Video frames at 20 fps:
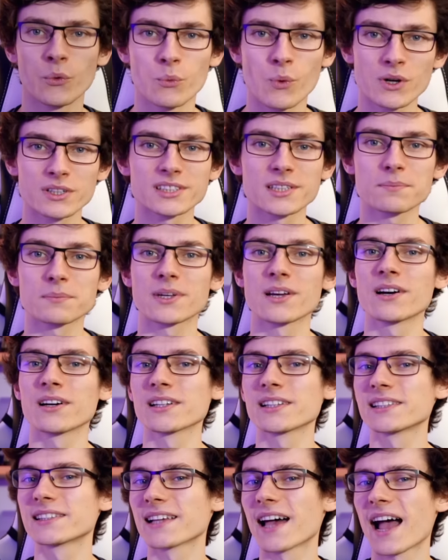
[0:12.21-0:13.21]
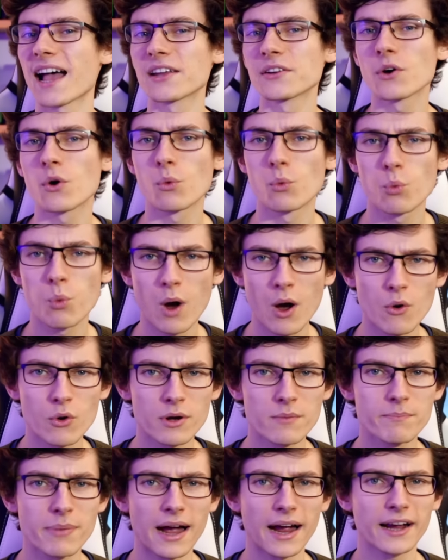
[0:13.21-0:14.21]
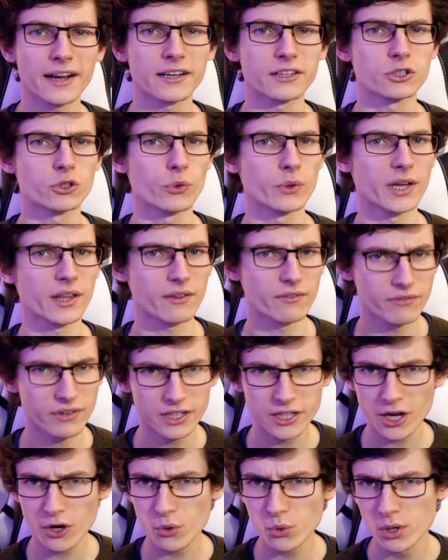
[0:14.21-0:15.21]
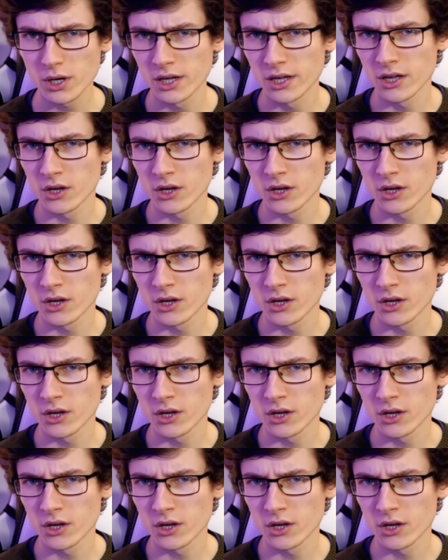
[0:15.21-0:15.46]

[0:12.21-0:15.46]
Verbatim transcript: What's up guys and welcome back to another video